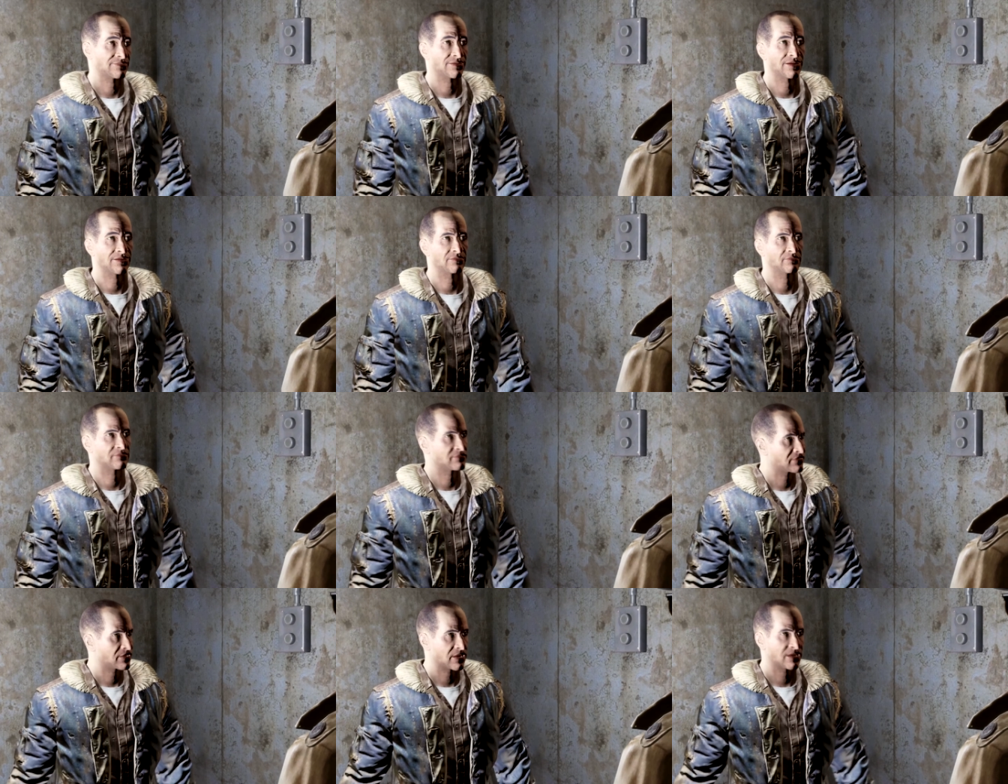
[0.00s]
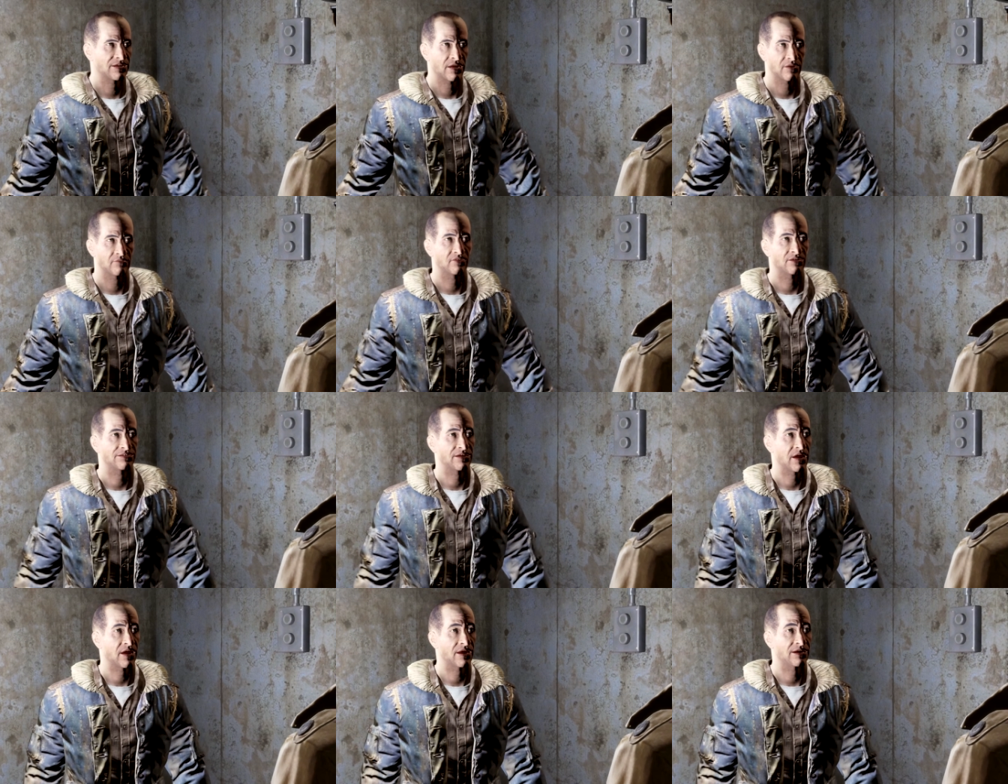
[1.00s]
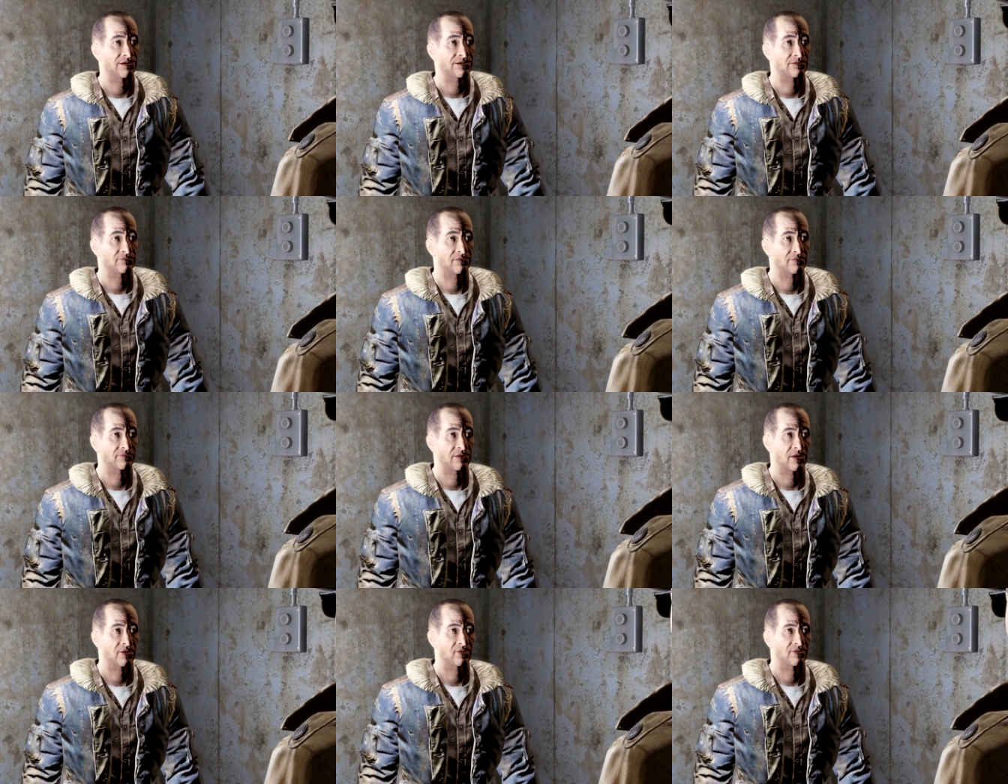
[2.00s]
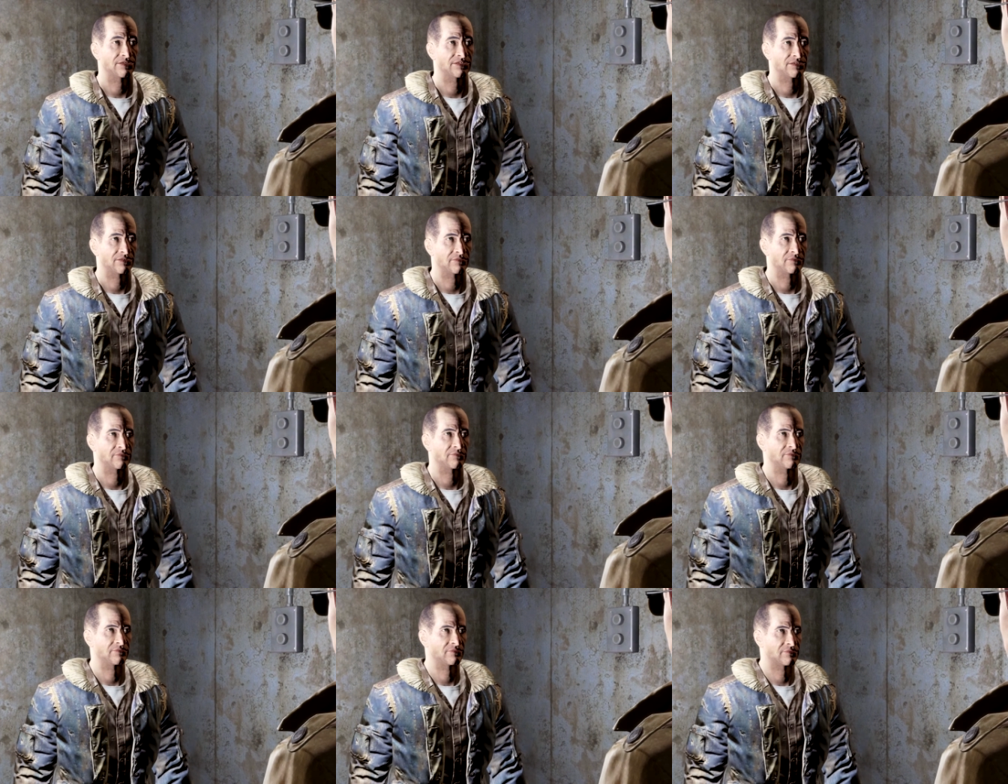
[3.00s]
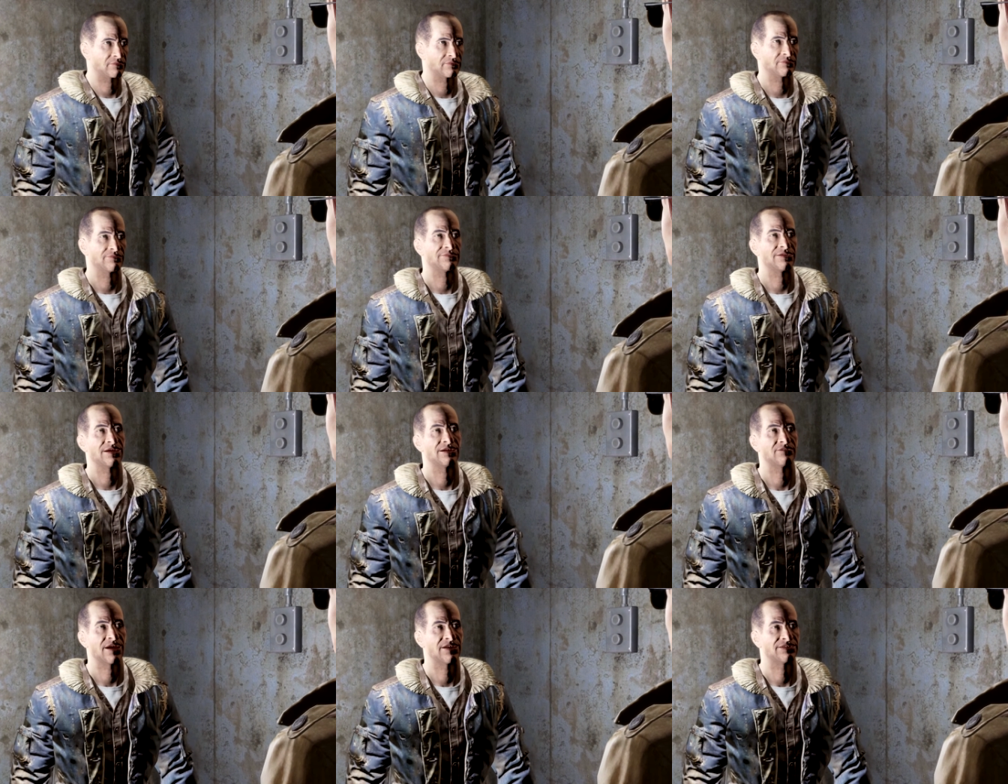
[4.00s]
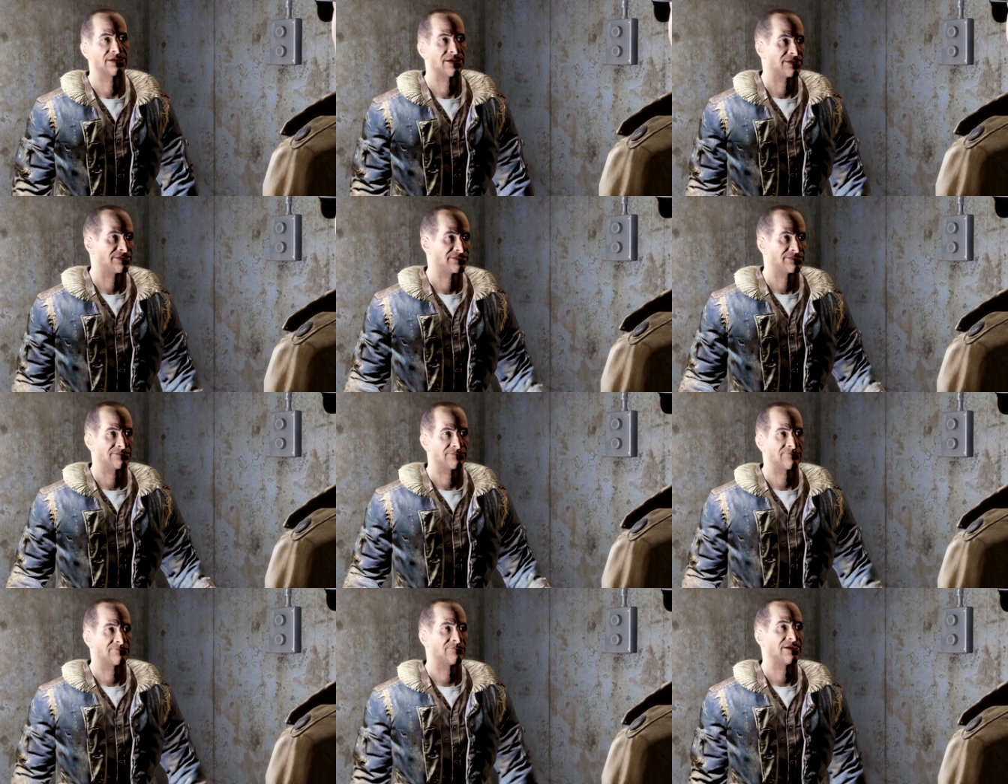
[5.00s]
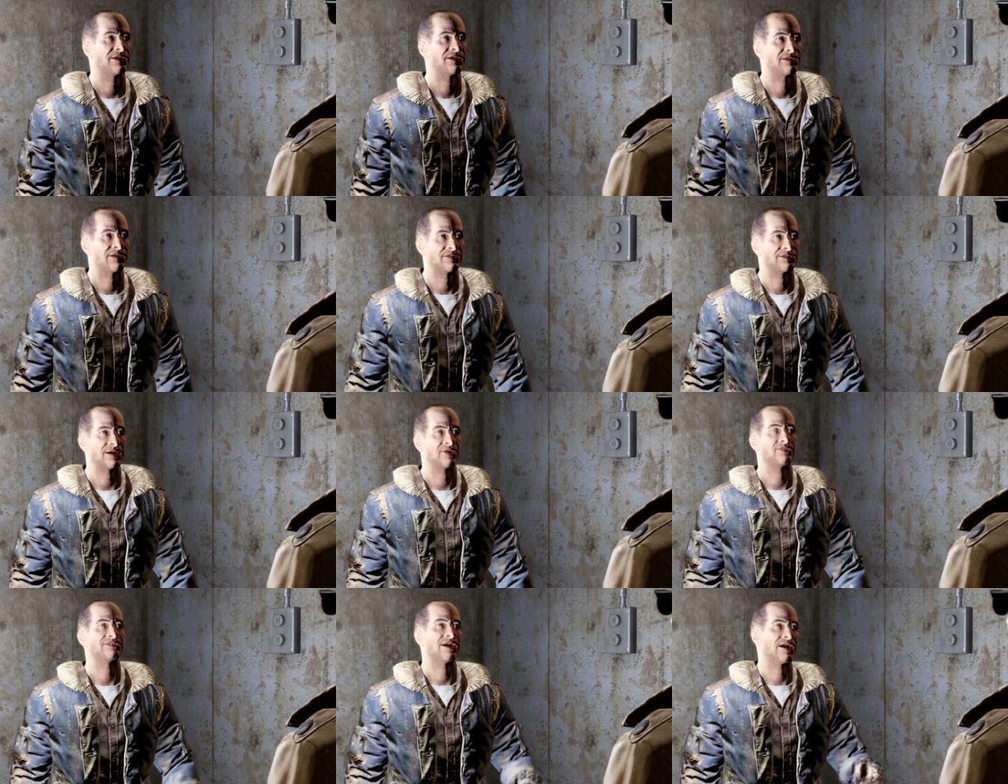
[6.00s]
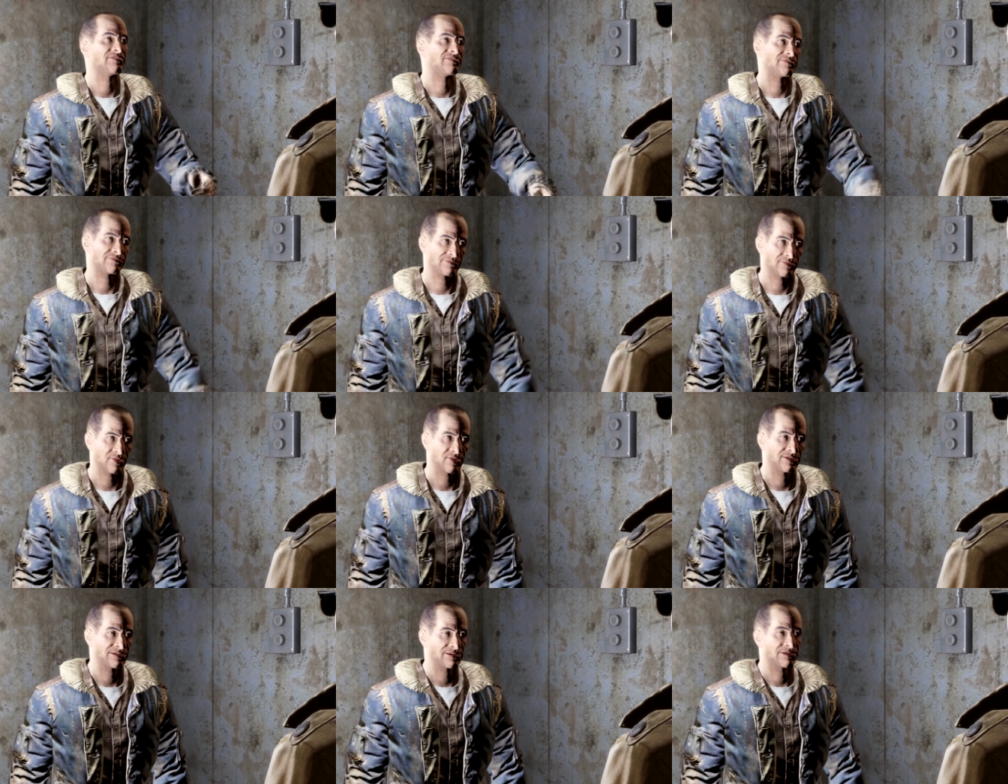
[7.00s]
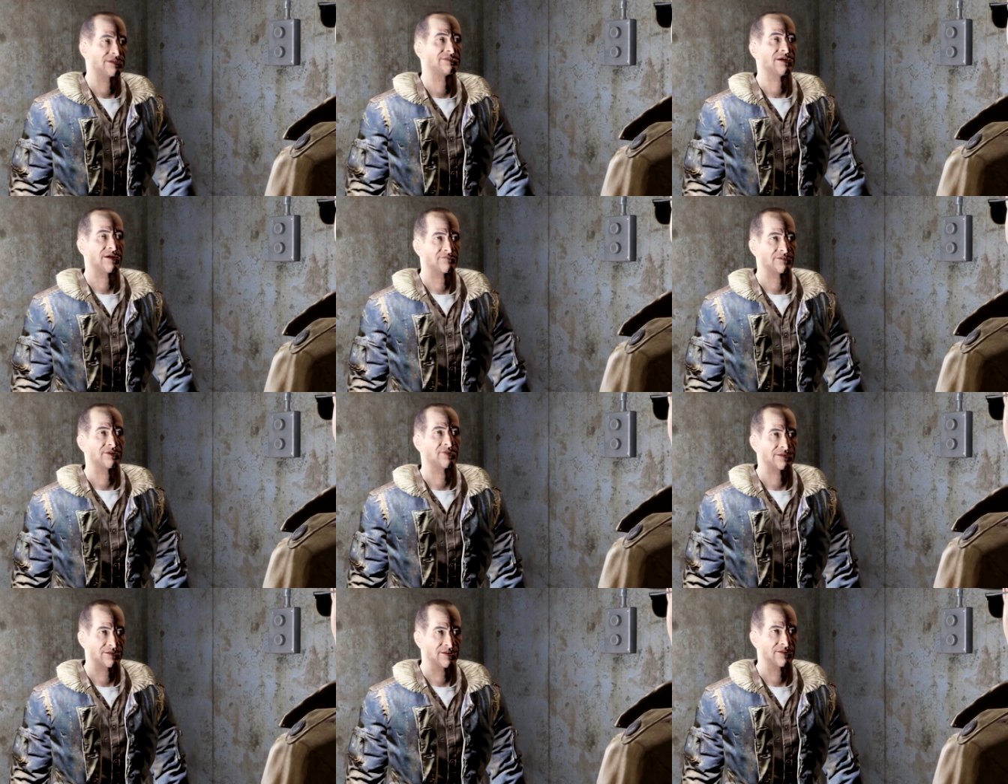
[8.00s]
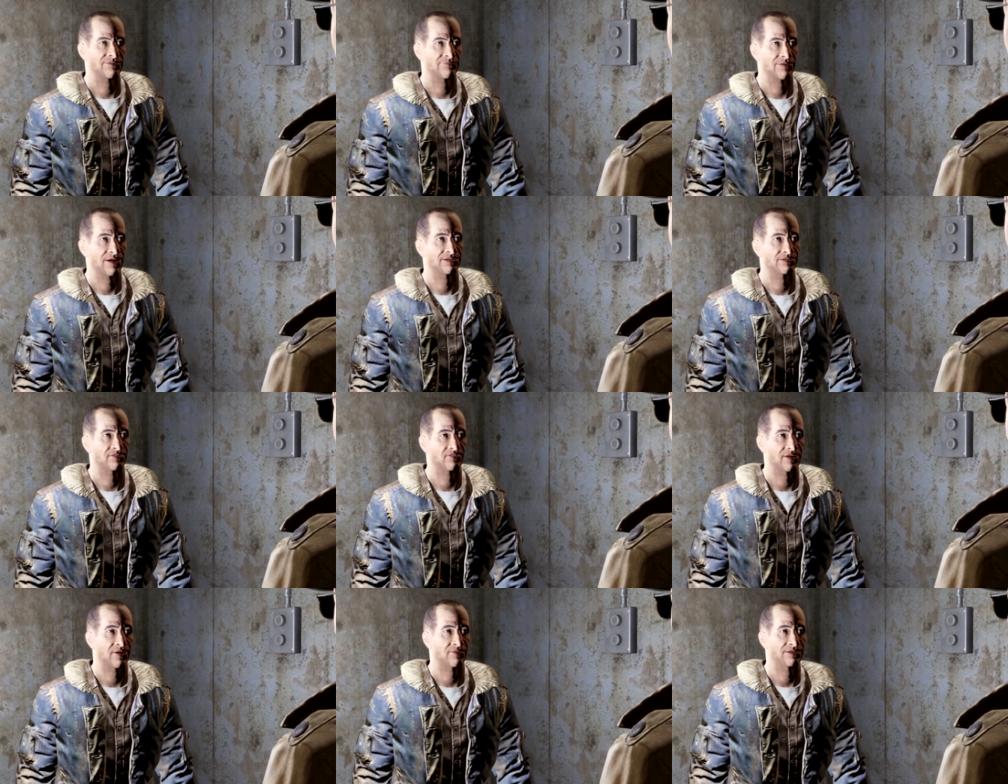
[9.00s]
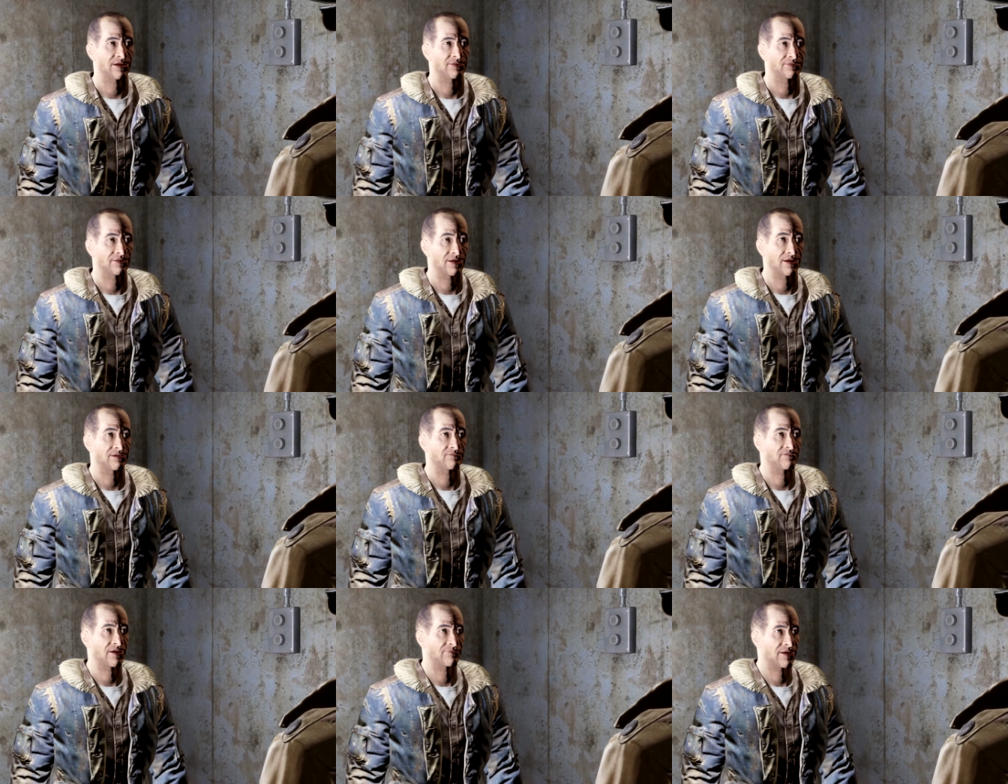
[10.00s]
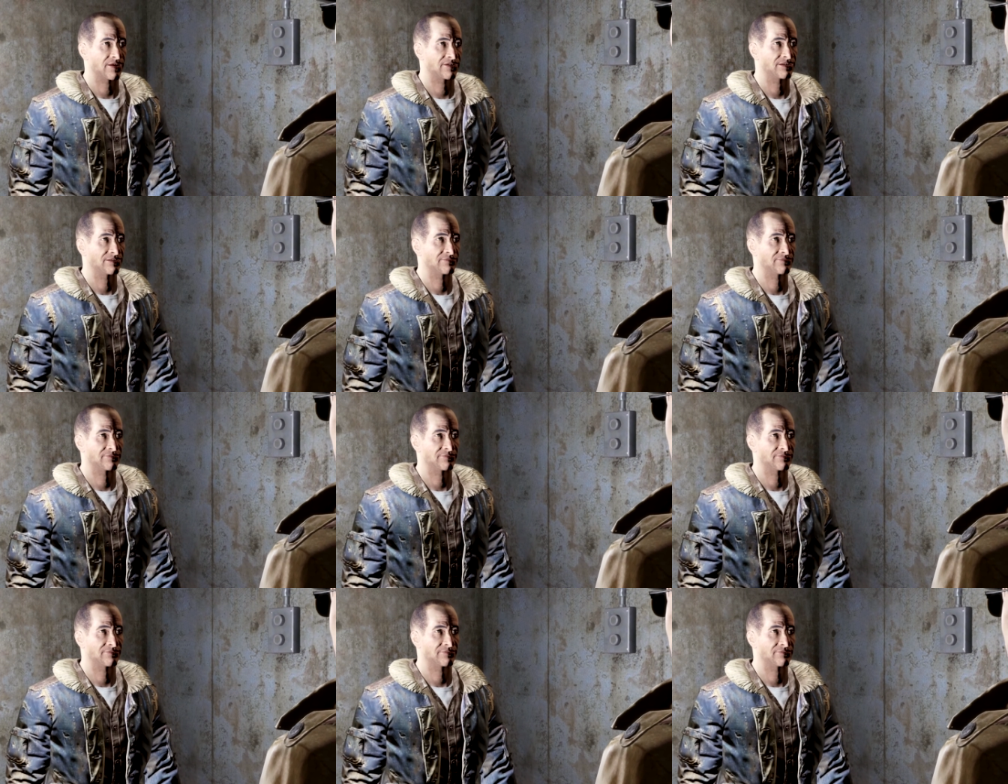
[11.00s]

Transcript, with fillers: Okay. I have this all thought out. I have contacts, people I can count on. Real tough looking. But they will take a dive for mine.